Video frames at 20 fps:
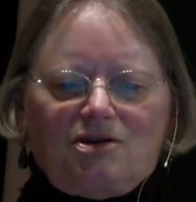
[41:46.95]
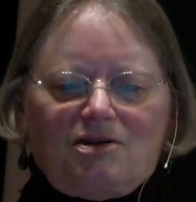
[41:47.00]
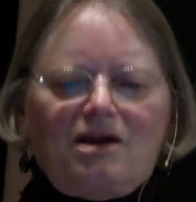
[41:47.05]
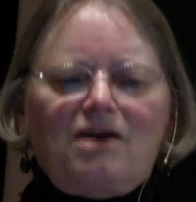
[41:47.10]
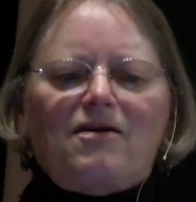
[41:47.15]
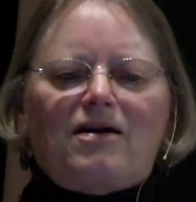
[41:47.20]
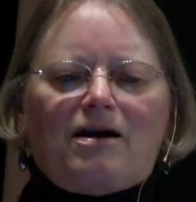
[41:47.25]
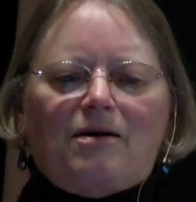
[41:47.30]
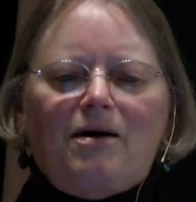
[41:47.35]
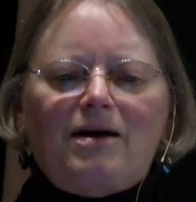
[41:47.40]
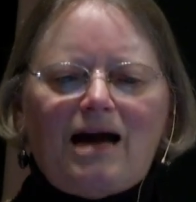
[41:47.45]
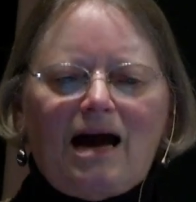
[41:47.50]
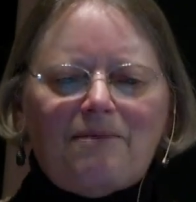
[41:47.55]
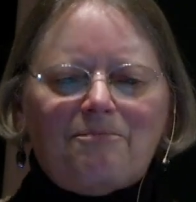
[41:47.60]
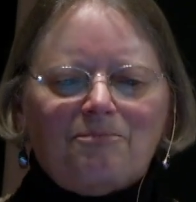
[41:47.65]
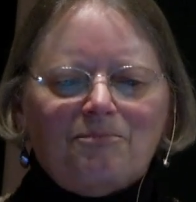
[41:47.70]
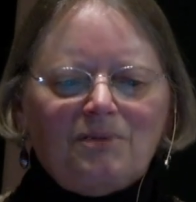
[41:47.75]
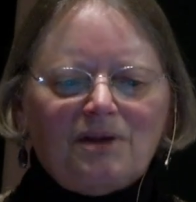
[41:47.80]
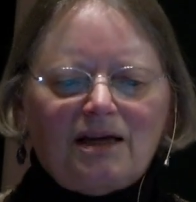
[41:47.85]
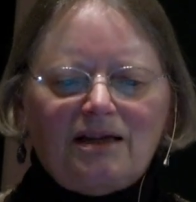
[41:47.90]
There we go. Okay,
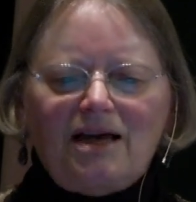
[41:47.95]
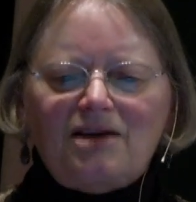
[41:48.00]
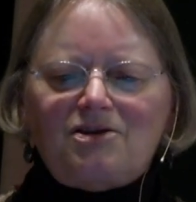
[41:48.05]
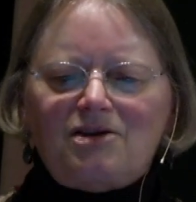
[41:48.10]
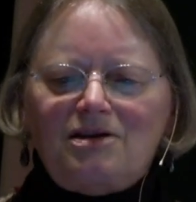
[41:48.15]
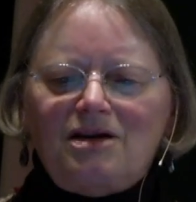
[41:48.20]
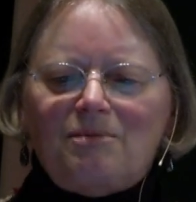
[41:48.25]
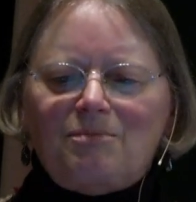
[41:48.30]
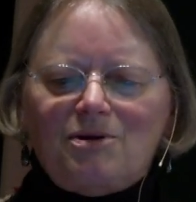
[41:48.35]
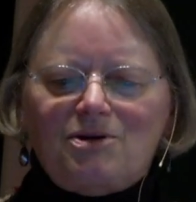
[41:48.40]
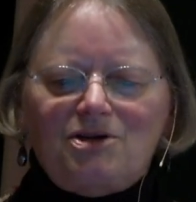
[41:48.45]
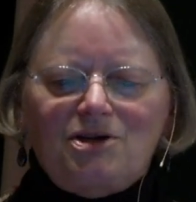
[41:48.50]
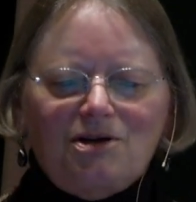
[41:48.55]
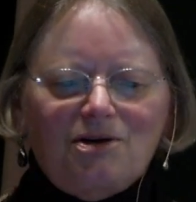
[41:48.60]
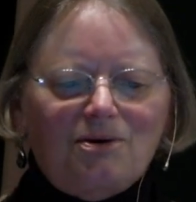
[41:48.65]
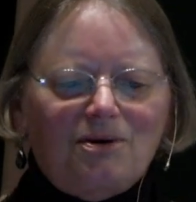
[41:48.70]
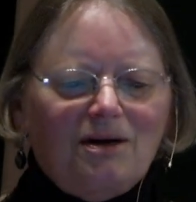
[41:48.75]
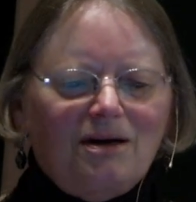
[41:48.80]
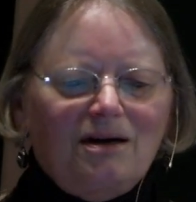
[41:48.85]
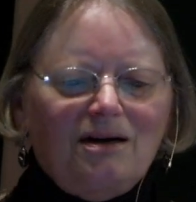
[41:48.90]
lesson number 2.